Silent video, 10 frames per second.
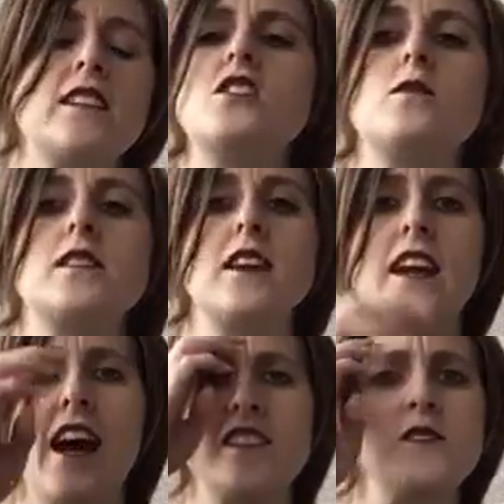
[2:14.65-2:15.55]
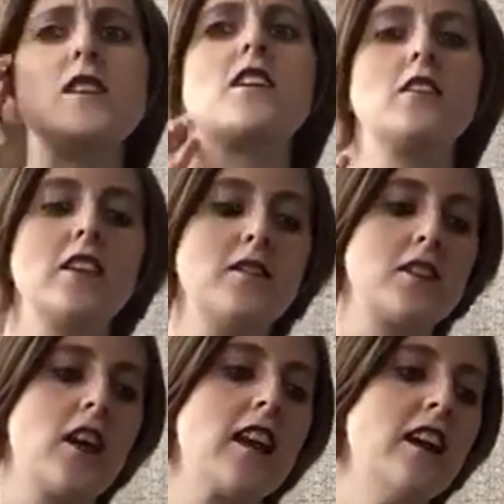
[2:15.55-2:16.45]
And she was like, yeah. So I was like, oh,
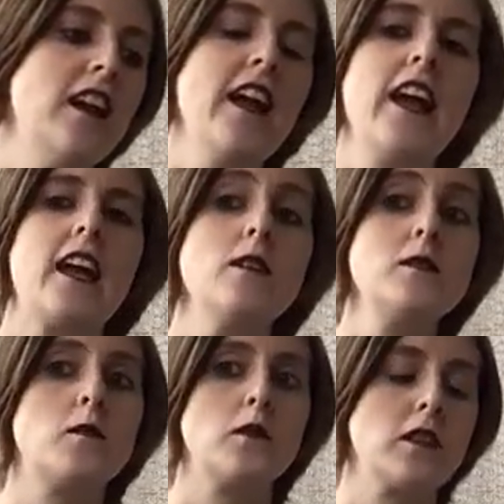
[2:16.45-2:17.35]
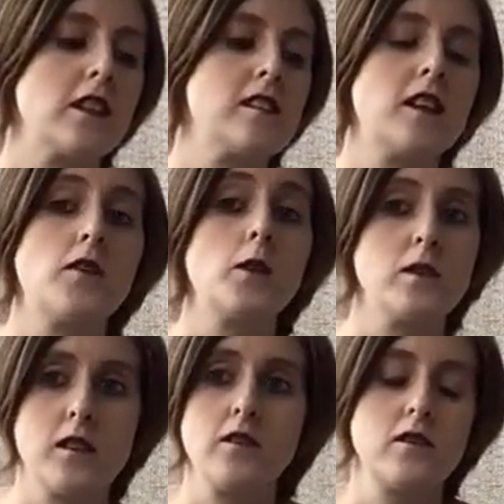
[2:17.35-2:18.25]
that's great. And it was some really good stuff, and it
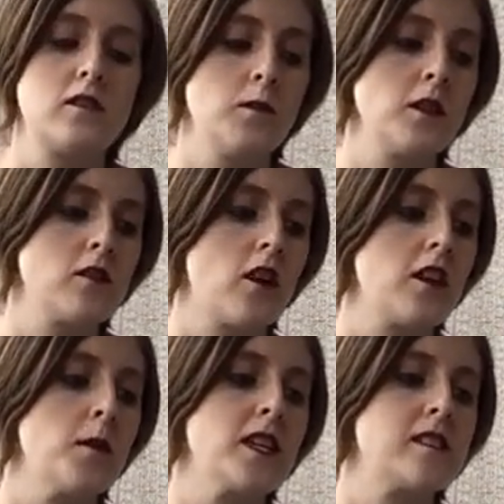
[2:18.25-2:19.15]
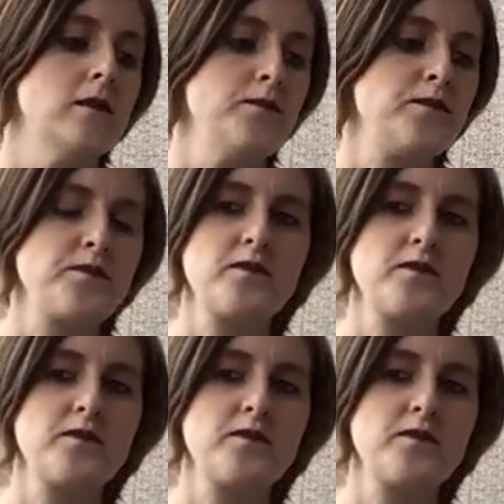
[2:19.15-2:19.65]
was also Simply Charlotte Mason.